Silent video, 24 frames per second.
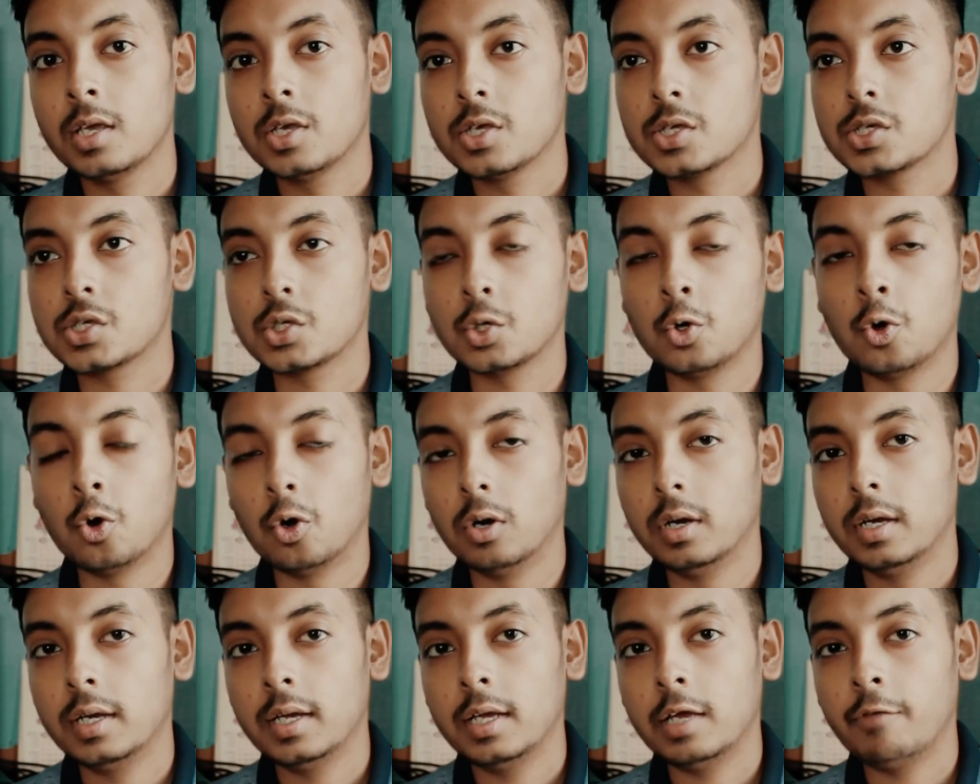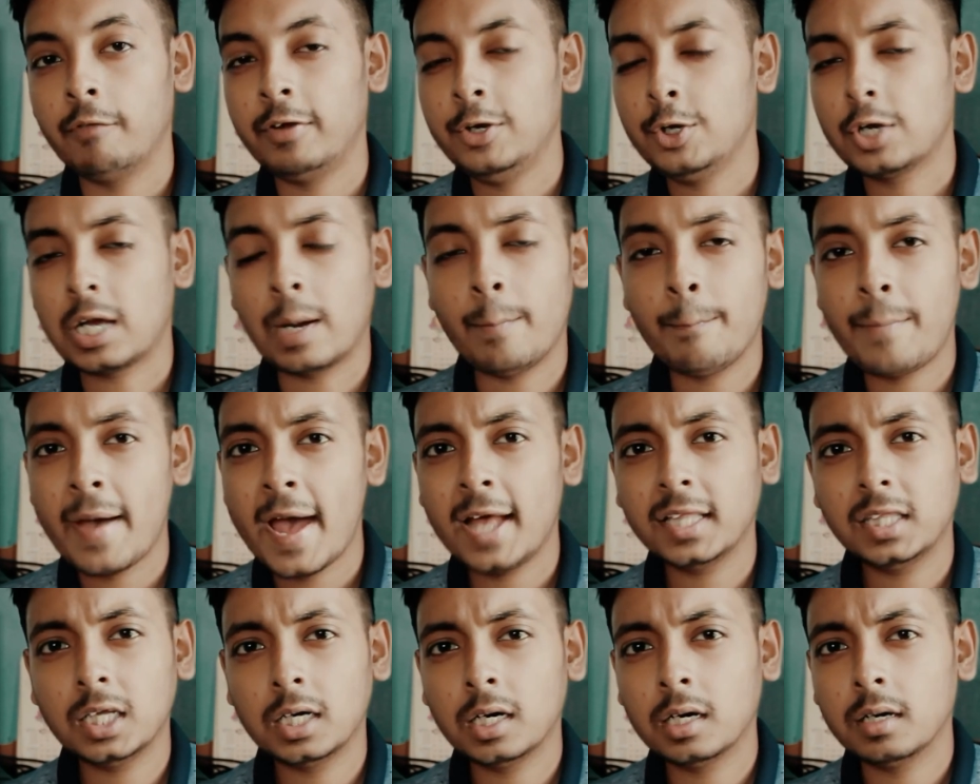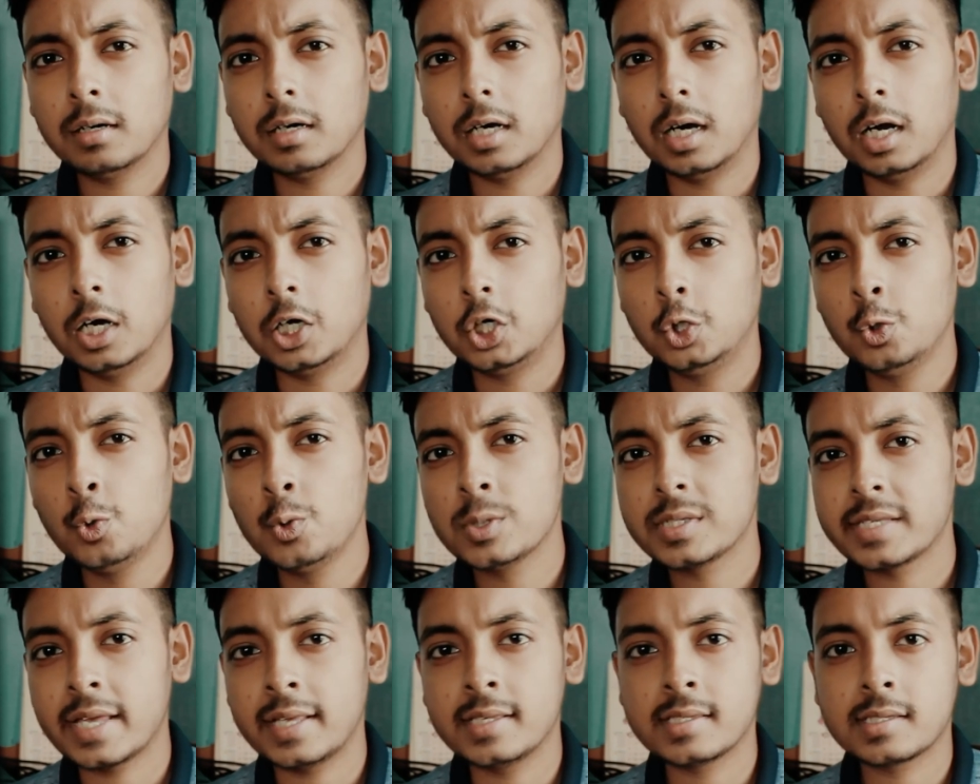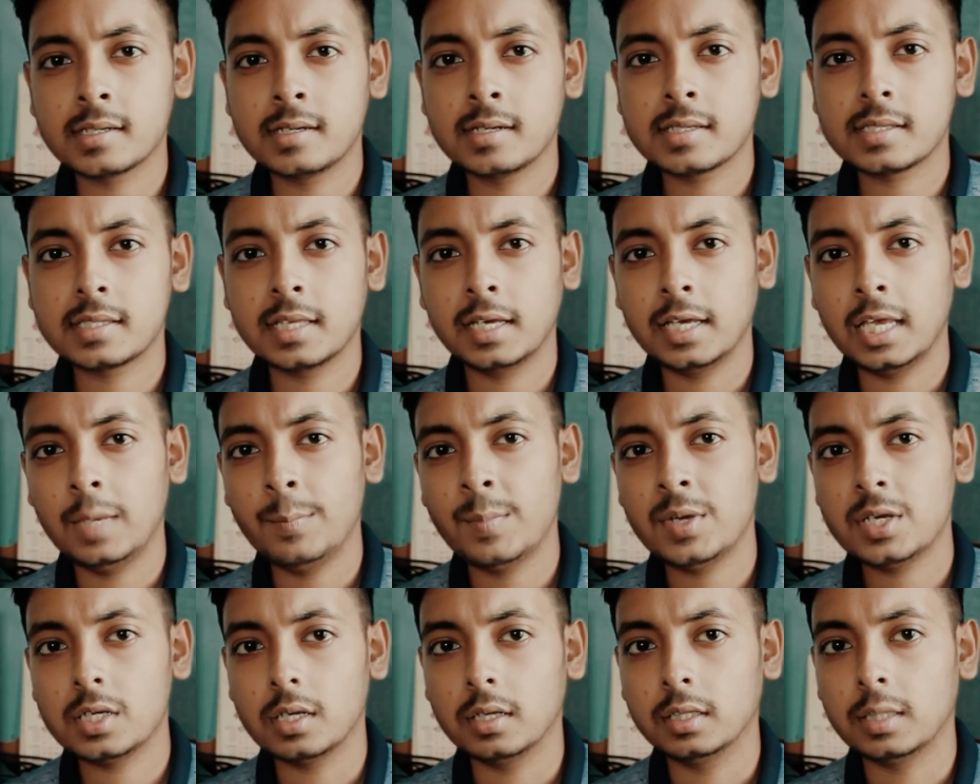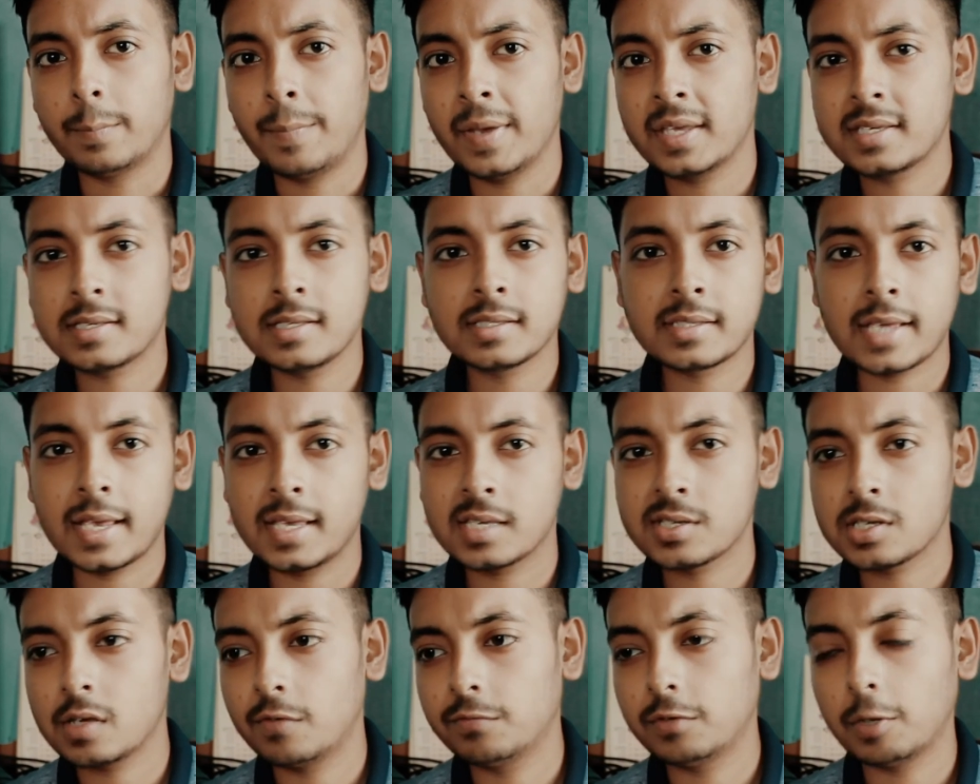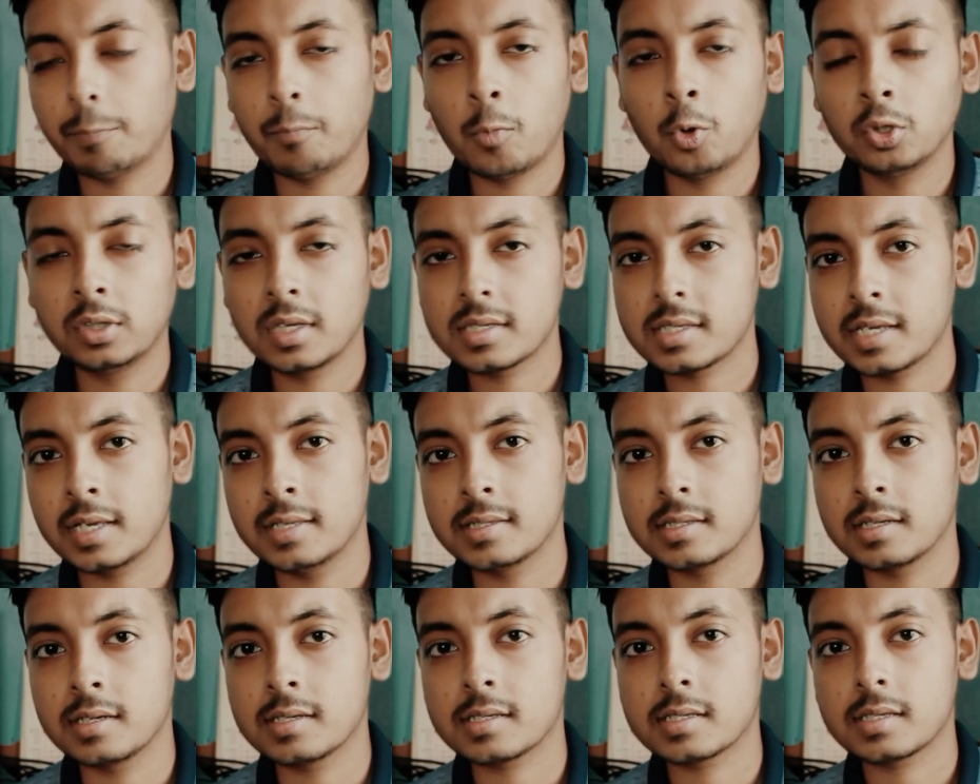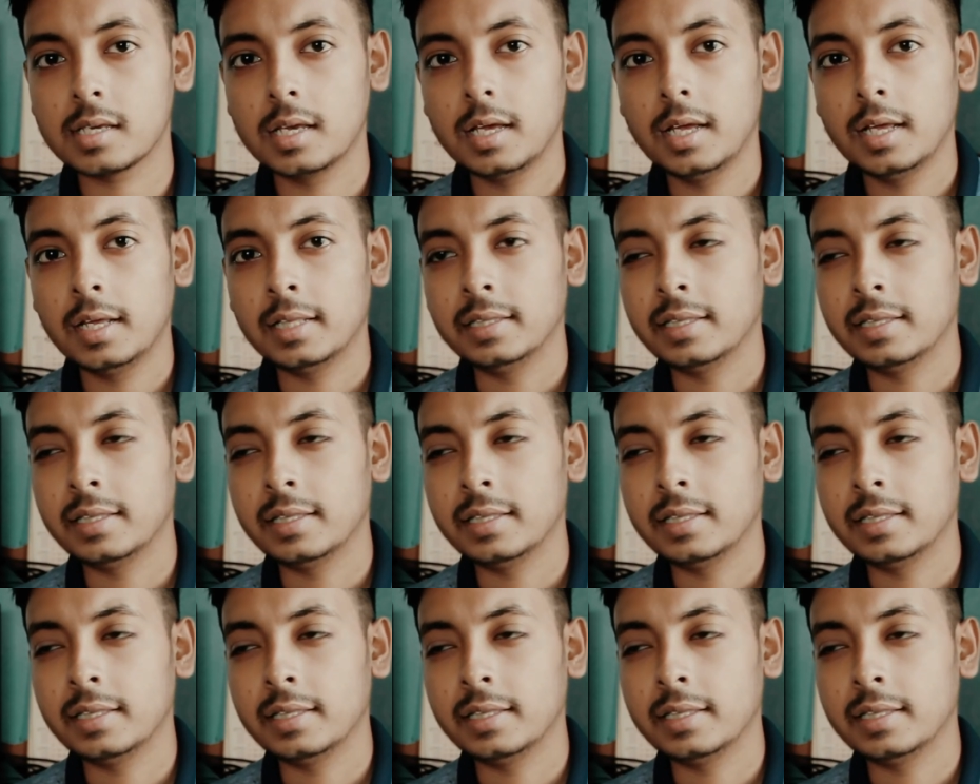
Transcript: So when you compare the two sensors, the pixel sizes of both the sensors,